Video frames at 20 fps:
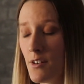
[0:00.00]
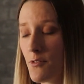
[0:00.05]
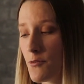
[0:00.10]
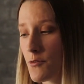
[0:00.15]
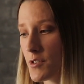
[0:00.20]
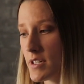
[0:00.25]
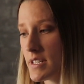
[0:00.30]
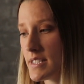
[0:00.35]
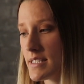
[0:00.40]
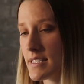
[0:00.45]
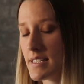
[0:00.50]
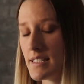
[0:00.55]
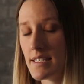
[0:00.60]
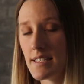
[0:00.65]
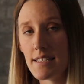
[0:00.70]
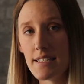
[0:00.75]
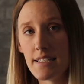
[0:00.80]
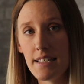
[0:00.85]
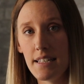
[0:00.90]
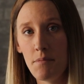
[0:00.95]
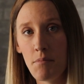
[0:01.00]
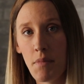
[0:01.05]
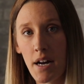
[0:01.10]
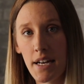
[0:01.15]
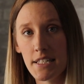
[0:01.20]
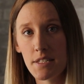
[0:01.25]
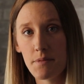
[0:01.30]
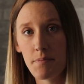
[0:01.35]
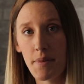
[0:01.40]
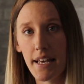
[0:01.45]
For instance, in
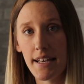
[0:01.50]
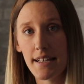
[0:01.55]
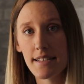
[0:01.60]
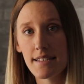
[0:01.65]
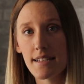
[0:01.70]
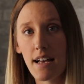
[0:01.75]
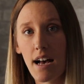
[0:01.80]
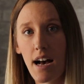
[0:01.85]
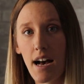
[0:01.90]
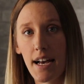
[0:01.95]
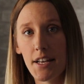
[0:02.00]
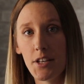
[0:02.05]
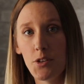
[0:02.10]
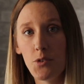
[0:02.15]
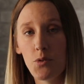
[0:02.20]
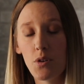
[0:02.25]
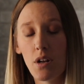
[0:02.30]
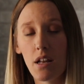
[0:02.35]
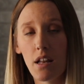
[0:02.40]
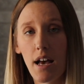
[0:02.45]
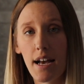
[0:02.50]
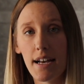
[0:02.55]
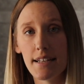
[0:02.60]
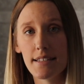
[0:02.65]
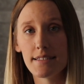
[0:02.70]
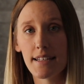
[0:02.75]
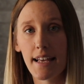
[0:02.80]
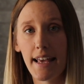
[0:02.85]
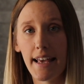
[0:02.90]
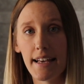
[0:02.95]
my space, I
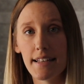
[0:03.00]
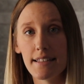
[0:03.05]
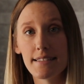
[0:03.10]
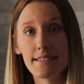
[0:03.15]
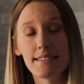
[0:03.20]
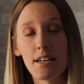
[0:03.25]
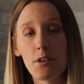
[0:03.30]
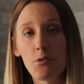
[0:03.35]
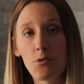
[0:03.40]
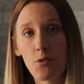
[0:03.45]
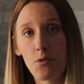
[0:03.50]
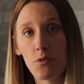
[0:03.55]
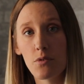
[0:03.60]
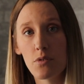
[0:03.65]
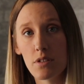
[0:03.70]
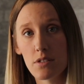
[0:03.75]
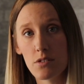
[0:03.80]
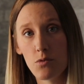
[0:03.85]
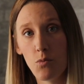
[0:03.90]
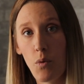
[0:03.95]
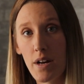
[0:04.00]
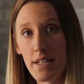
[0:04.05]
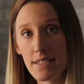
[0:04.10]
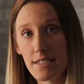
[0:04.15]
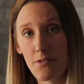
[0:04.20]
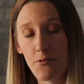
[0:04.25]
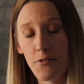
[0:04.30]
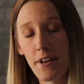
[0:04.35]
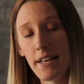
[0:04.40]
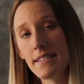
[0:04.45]
utilize a south to
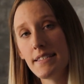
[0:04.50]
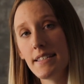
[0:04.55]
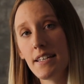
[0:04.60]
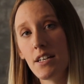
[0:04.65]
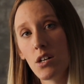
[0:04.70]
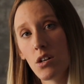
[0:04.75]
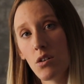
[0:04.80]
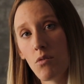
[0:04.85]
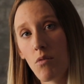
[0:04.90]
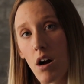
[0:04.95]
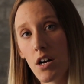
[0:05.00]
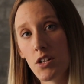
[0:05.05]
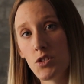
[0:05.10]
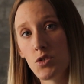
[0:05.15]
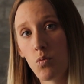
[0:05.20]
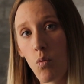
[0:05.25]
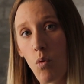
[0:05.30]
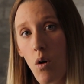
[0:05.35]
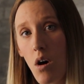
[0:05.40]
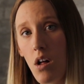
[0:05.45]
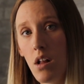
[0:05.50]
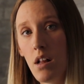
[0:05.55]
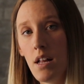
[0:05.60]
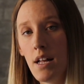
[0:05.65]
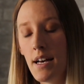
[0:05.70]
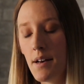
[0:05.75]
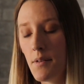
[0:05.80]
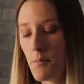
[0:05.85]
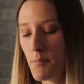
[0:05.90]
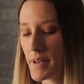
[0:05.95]
west facing garage wall
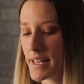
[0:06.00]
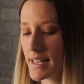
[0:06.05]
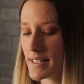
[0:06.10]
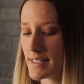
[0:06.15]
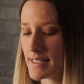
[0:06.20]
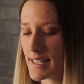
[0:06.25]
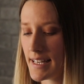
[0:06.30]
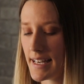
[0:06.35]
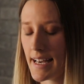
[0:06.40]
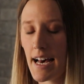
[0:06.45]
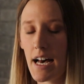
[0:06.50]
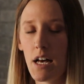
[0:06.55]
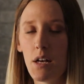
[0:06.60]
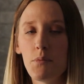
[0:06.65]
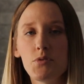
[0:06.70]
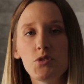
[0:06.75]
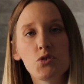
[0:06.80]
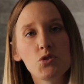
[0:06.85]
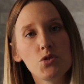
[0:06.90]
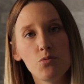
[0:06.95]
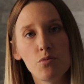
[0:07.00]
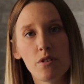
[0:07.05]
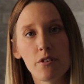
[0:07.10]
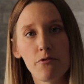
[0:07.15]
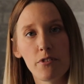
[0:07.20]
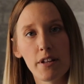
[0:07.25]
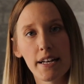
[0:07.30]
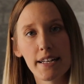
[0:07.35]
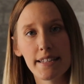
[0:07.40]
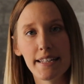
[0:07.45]
because it helps to
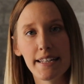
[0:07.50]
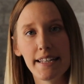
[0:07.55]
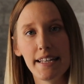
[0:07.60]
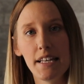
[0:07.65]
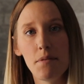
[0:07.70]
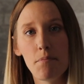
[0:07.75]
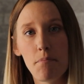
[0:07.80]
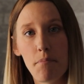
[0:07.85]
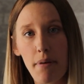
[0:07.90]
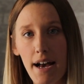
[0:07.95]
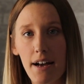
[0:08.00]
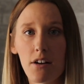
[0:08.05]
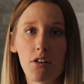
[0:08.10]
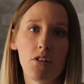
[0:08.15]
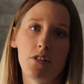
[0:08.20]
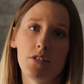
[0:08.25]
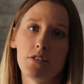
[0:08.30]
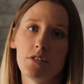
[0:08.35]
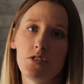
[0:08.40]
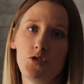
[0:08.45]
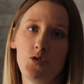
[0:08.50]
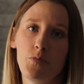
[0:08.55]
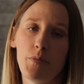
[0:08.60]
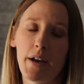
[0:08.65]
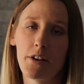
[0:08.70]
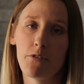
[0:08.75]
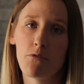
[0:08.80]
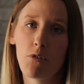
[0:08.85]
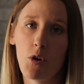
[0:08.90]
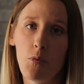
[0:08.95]
reflect the heat back onto
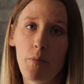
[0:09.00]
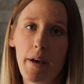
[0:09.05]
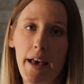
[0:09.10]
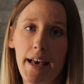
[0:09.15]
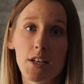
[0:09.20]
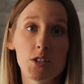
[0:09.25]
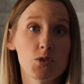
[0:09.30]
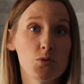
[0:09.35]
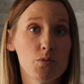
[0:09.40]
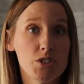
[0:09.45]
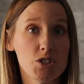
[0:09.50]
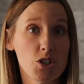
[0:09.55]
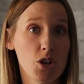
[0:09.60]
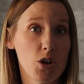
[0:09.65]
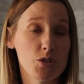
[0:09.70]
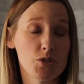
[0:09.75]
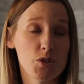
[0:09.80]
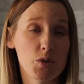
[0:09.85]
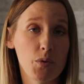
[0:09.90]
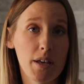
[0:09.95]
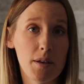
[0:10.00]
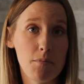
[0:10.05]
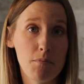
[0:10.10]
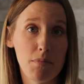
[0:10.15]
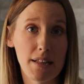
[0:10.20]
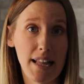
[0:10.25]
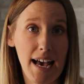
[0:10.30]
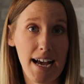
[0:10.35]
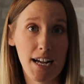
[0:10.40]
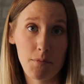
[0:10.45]
my grow bags, which are also a
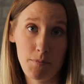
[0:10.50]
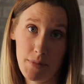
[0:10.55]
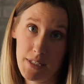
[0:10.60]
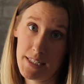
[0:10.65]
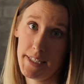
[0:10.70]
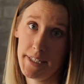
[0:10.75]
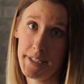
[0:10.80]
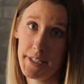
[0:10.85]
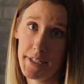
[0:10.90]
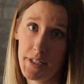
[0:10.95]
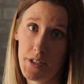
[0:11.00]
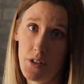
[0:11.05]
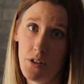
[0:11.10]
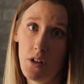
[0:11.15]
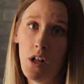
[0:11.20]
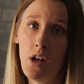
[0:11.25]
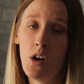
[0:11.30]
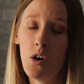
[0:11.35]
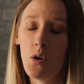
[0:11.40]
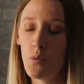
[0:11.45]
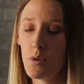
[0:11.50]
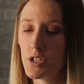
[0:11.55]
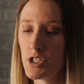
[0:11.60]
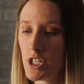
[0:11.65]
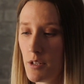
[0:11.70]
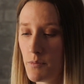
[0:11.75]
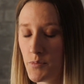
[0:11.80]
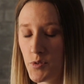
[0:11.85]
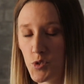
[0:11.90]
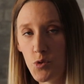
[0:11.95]
black material, which
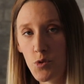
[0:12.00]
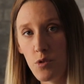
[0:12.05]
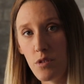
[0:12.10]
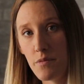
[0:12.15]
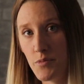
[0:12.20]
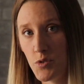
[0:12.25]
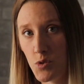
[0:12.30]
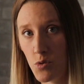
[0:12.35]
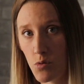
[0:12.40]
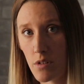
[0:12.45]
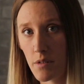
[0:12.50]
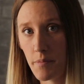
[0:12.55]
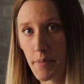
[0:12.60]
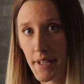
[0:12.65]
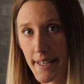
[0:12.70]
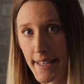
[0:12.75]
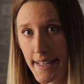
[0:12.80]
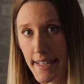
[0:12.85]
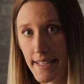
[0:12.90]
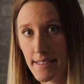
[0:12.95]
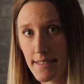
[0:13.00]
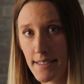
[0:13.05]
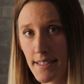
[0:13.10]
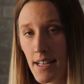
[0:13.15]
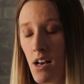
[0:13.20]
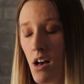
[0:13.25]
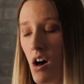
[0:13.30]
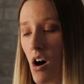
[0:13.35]
helps to absorb heat.